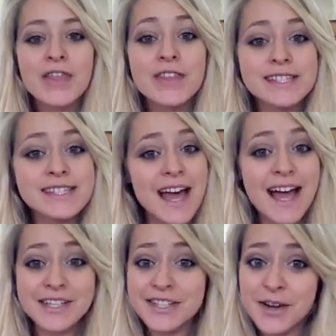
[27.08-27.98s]
this is
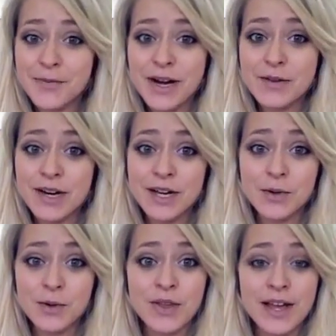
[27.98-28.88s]
actually a really, really
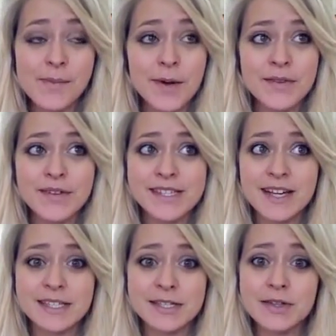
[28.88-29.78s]
cool thing. I'm kind of
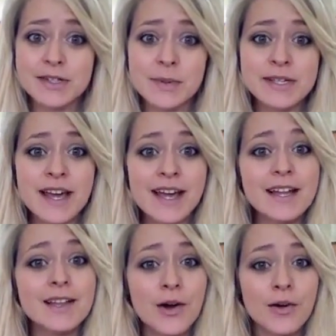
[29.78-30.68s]
excited to do this because I
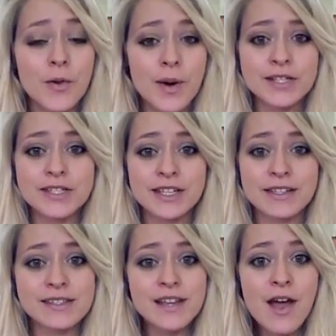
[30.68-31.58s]
get a lot of
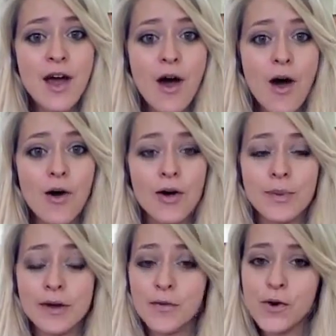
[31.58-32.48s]
questions on
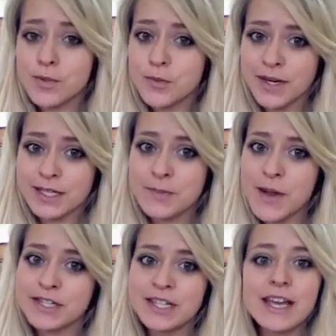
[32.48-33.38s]
my Form Spring,
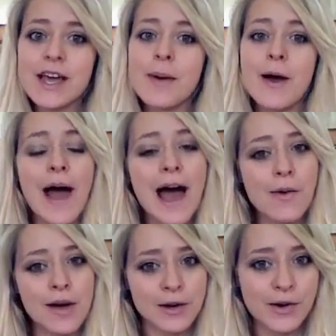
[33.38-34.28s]
especially about
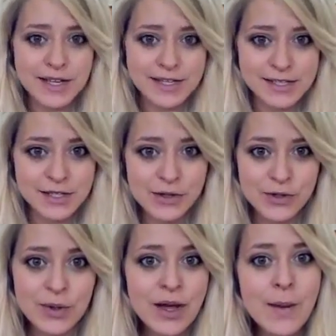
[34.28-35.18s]
how I got
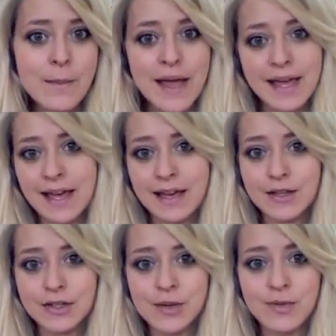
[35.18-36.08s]
into making
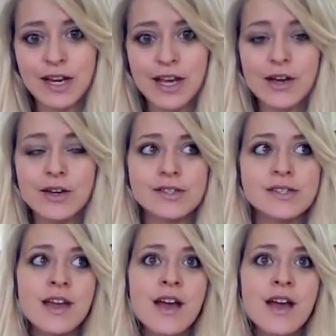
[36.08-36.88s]
YouTube videos,